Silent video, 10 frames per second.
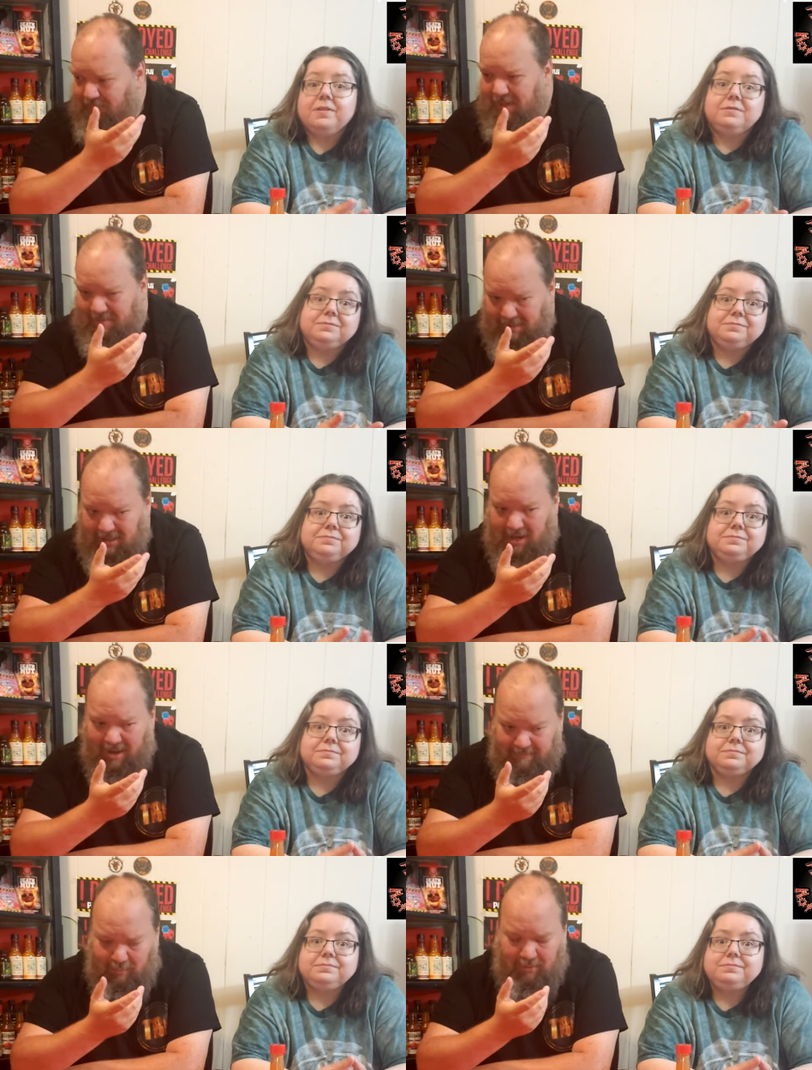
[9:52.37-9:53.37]
Speaker 1: making me
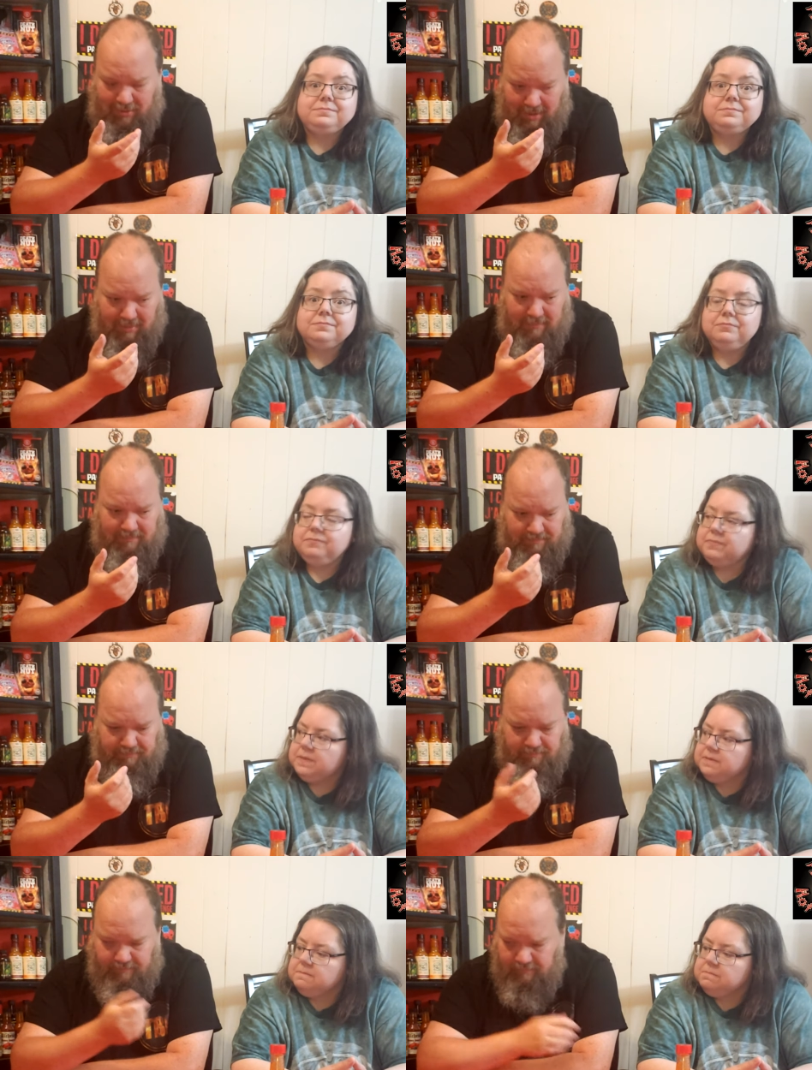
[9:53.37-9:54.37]
cough more than.
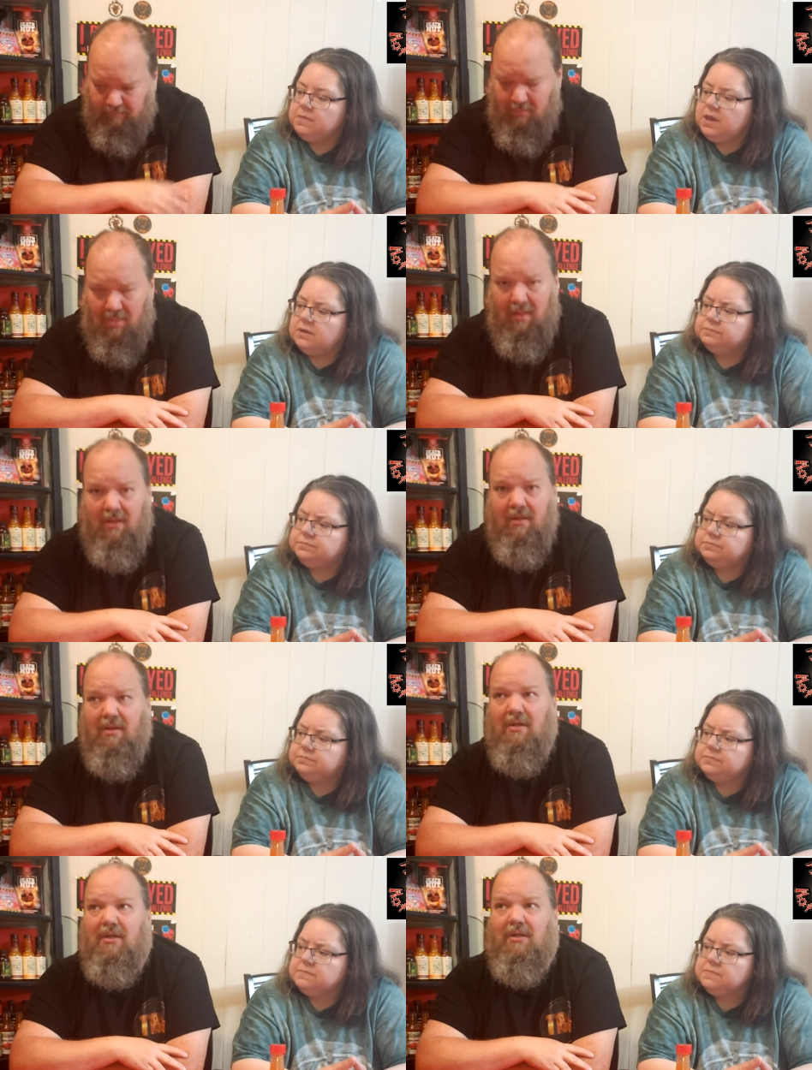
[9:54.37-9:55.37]
Yeah.
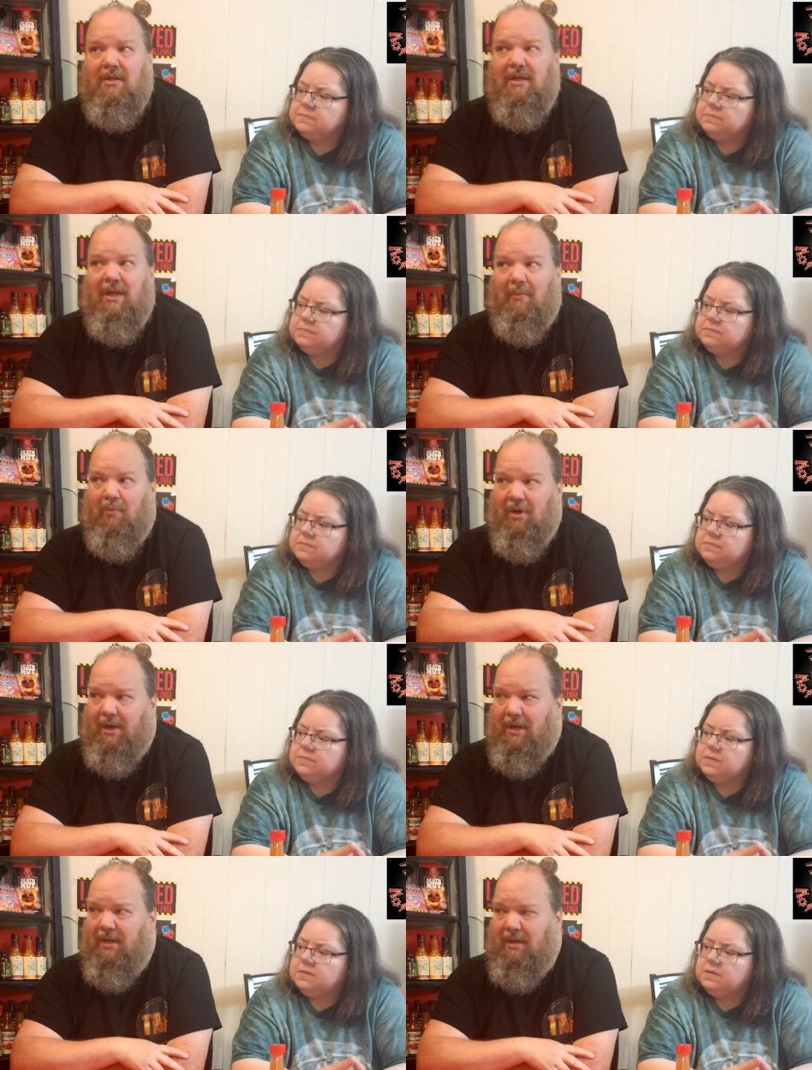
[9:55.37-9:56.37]
It
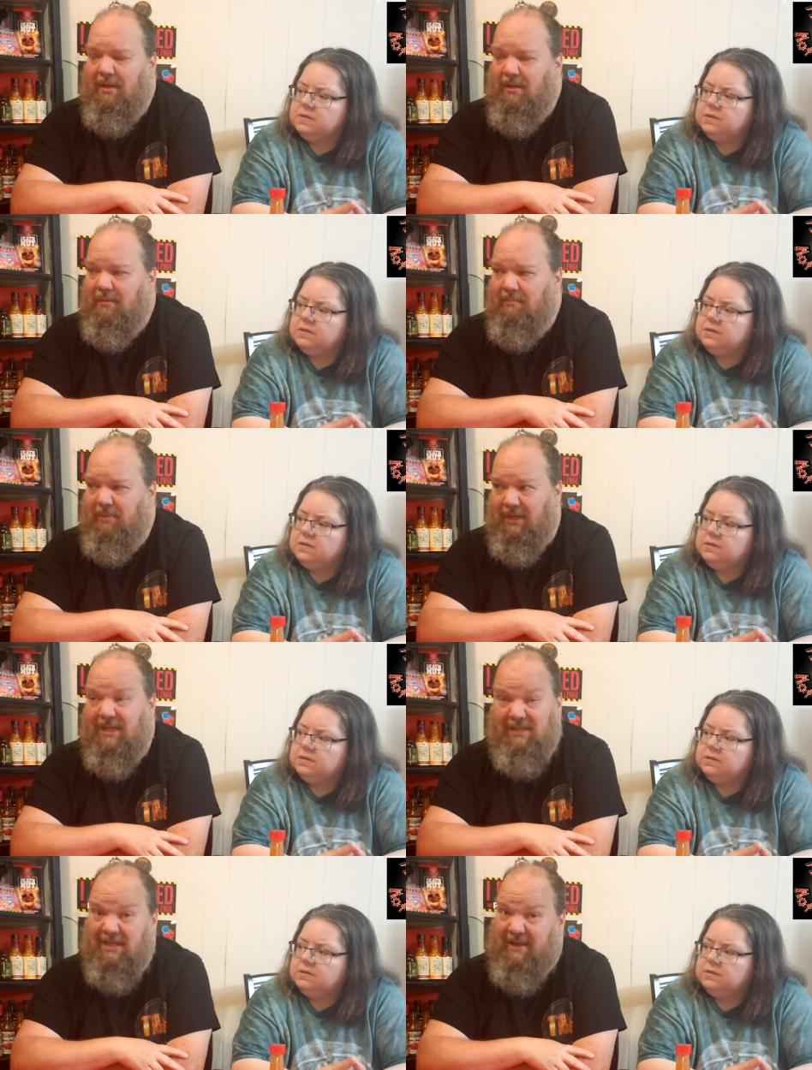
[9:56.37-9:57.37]
would, but
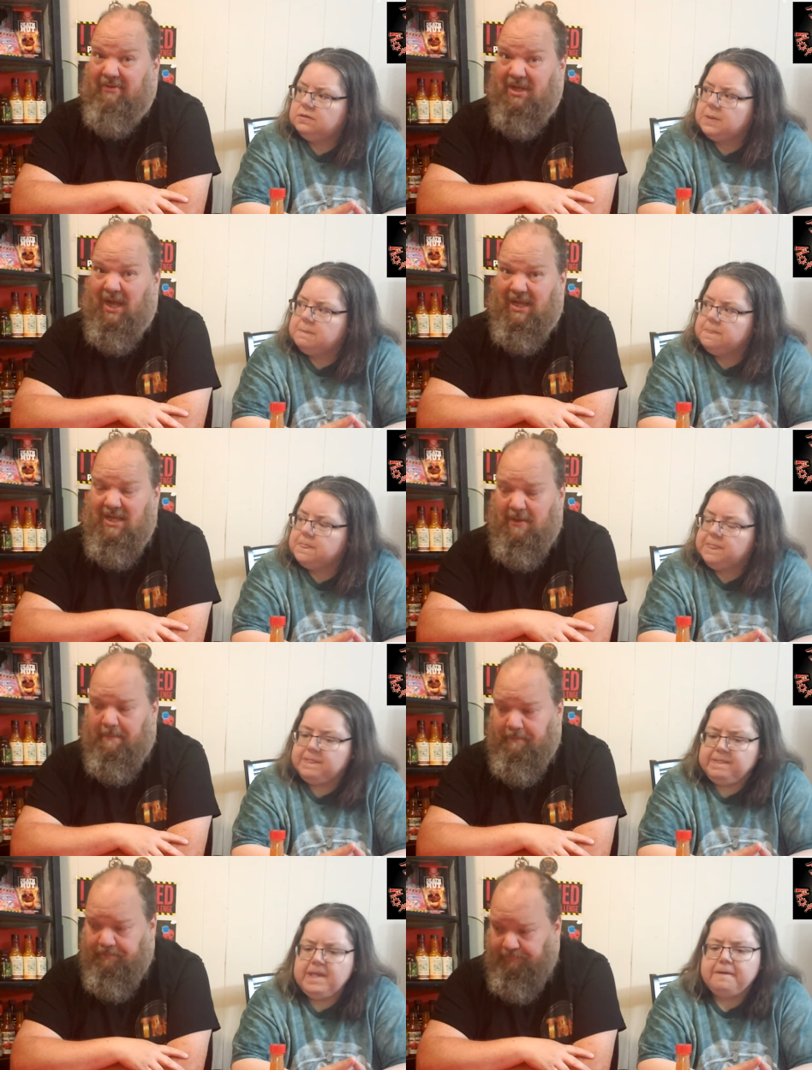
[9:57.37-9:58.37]
it just definitely got heat.
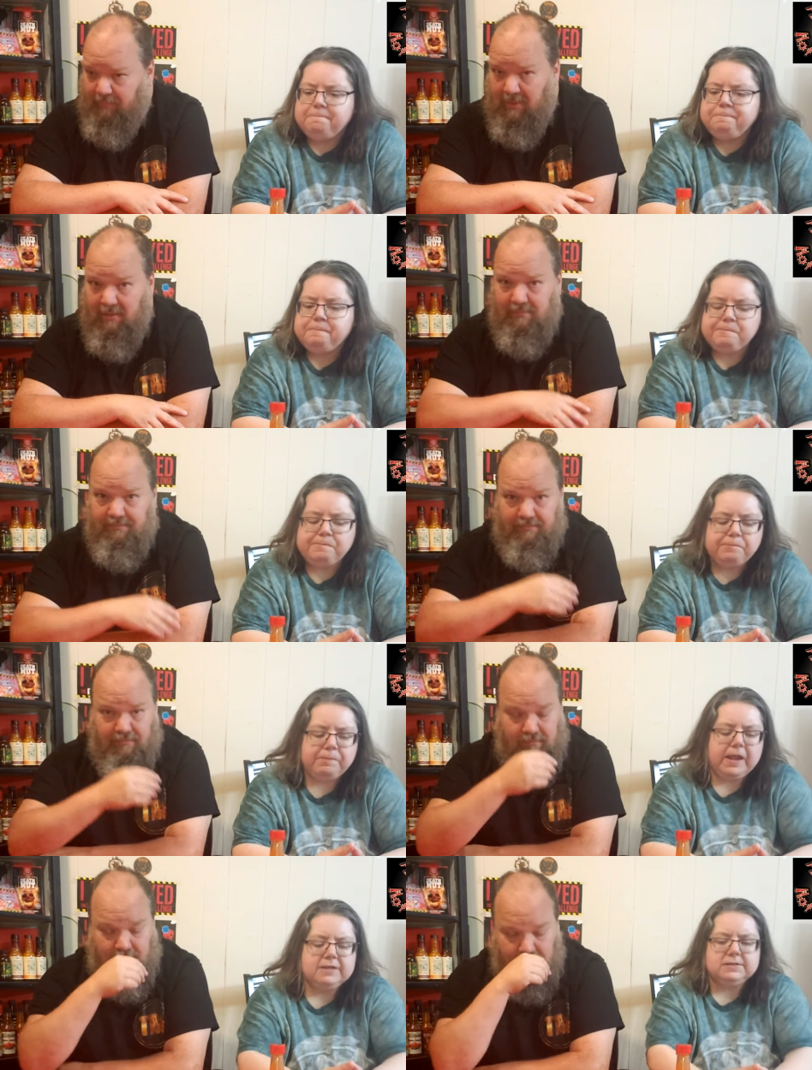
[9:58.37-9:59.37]
Speaker 2: Yeah,
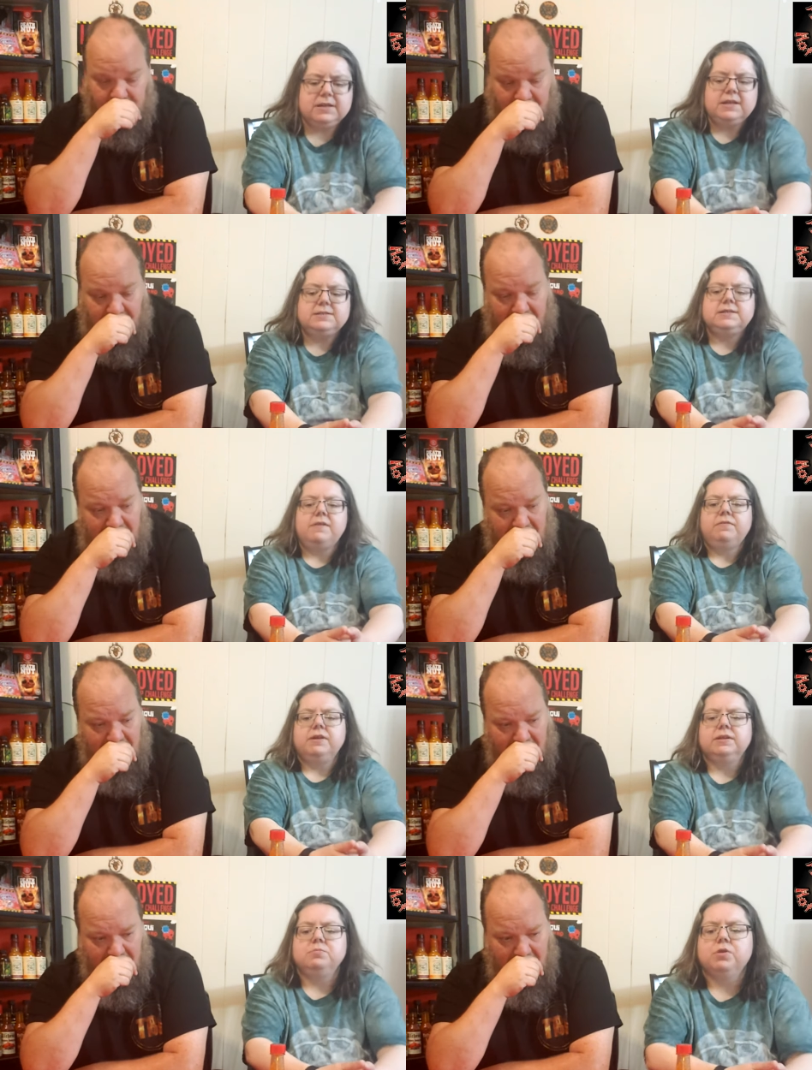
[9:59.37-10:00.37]
it's it's
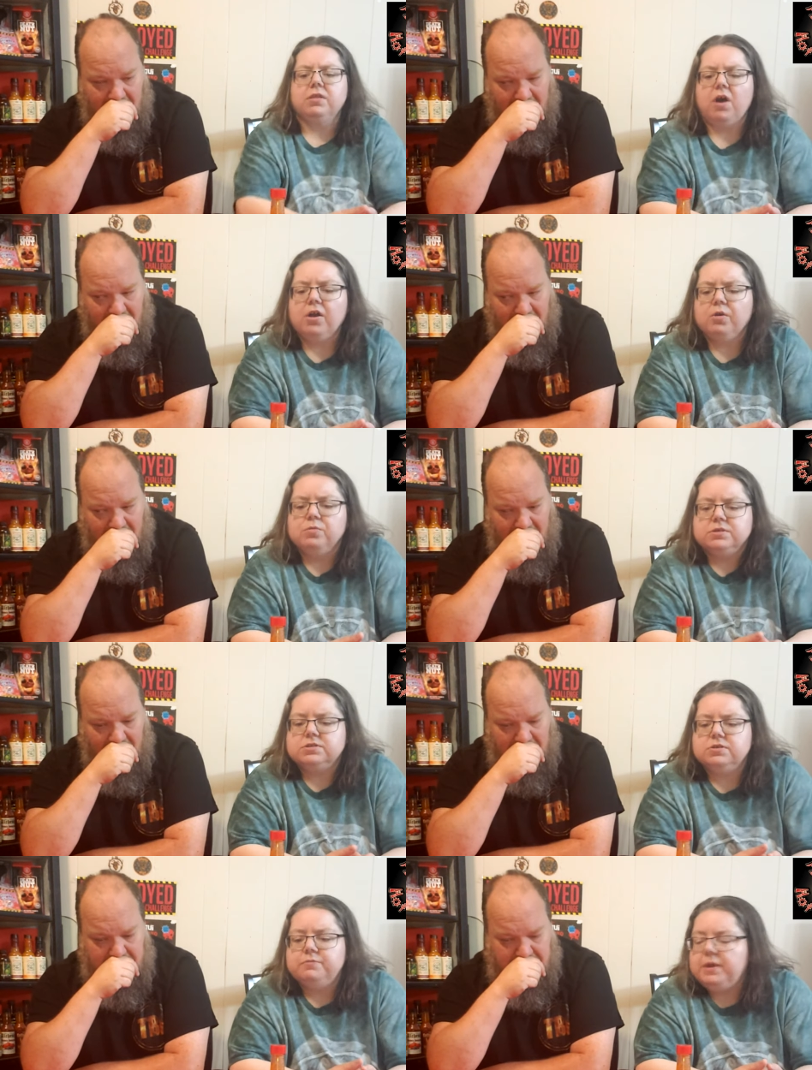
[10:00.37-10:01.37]
definitely one of the hotter
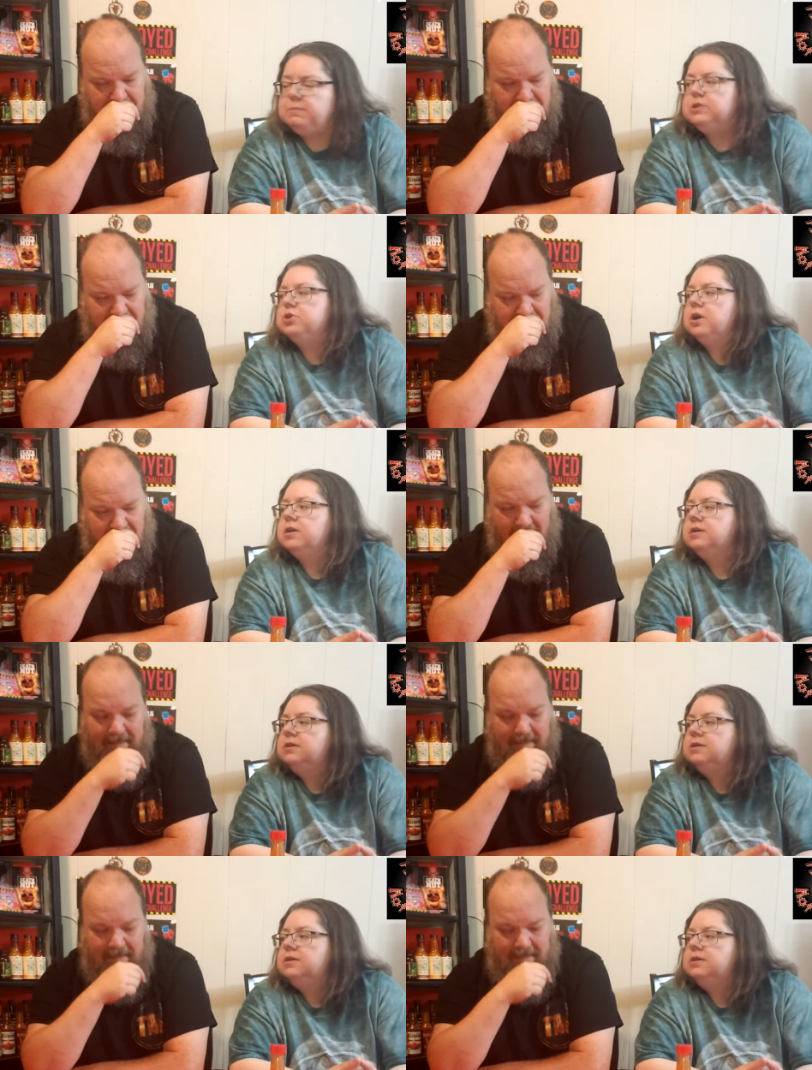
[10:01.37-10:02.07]
ones you have made me try.